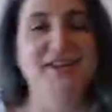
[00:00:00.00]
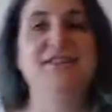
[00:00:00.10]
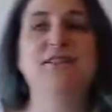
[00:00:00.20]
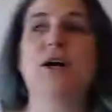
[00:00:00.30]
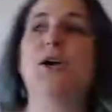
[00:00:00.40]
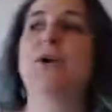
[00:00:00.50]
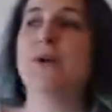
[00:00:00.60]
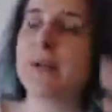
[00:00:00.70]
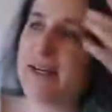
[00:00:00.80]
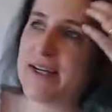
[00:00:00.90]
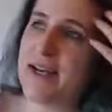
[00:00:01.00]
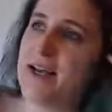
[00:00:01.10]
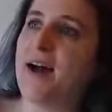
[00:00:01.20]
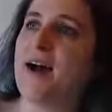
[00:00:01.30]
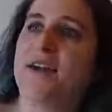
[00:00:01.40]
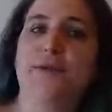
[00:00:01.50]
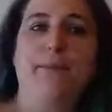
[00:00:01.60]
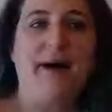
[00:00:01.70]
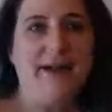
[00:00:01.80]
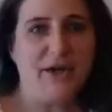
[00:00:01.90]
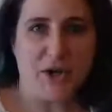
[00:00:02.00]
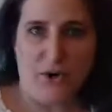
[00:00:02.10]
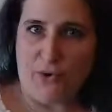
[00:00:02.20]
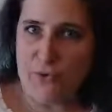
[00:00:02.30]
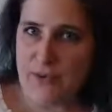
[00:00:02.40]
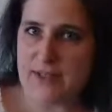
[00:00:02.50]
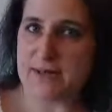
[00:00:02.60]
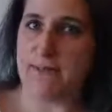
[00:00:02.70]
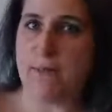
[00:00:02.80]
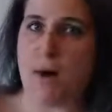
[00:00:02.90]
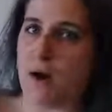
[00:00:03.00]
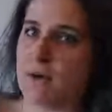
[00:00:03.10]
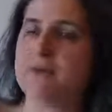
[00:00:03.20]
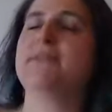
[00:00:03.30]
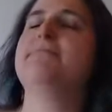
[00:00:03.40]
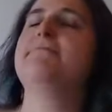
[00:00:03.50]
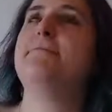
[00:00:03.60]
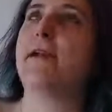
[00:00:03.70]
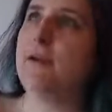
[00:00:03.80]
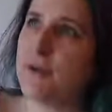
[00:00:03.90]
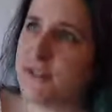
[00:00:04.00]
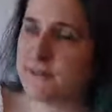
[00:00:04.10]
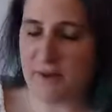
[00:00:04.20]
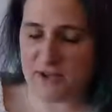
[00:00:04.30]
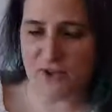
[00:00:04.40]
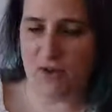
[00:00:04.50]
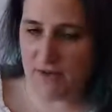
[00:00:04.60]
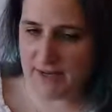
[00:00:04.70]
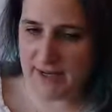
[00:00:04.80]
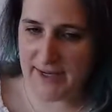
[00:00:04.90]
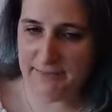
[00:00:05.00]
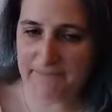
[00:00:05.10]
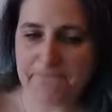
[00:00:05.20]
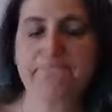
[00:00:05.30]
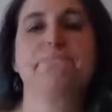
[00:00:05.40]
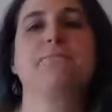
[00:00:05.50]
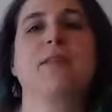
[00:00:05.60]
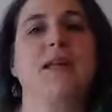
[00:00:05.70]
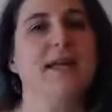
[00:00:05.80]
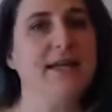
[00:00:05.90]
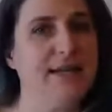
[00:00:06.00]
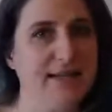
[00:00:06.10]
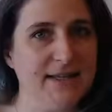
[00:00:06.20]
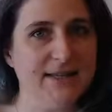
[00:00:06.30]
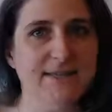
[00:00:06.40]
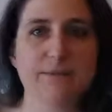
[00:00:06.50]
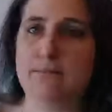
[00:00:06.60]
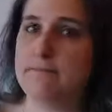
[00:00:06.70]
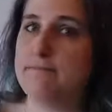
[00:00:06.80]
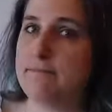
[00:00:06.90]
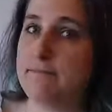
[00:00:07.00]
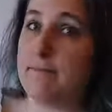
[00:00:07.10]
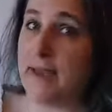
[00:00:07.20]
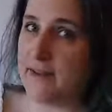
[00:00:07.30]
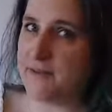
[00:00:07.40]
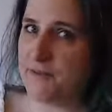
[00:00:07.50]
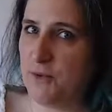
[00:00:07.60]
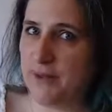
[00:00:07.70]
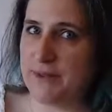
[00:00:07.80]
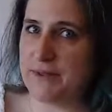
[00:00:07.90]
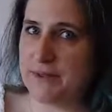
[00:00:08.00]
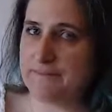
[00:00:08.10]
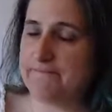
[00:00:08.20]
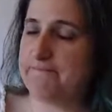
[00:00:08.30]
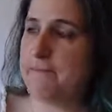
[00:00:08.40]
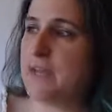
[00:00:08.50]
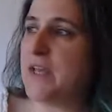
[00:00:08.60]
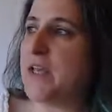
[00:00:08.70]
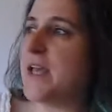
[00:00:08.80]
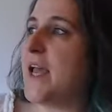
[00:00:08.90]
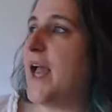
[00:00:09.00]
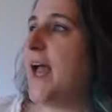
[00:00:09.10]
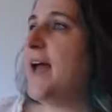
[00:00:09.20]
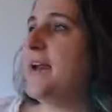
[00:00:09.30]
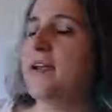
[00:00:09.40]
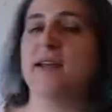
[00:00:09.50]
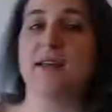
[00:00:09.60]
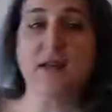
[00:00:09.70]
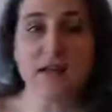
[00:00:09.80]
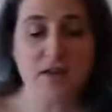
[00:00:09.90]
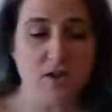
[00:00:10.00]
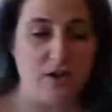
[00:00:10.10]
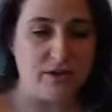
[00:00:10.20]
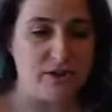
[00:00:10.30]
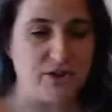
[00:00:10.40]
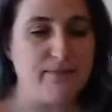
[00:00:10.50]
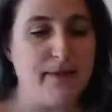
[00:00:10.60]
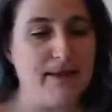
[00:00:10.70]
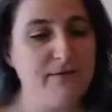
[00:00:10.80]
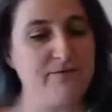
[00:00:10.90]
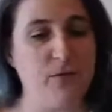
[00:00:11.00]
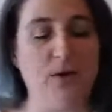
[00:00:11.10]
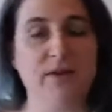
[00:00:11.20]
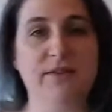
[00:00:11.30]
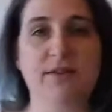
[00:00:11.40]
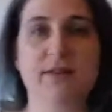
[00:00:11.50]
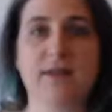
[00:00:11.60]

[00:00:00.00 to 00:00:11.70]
so you might know that tomorrow is a very special holiday. It is May the 4th. And in geek culture, May the 4th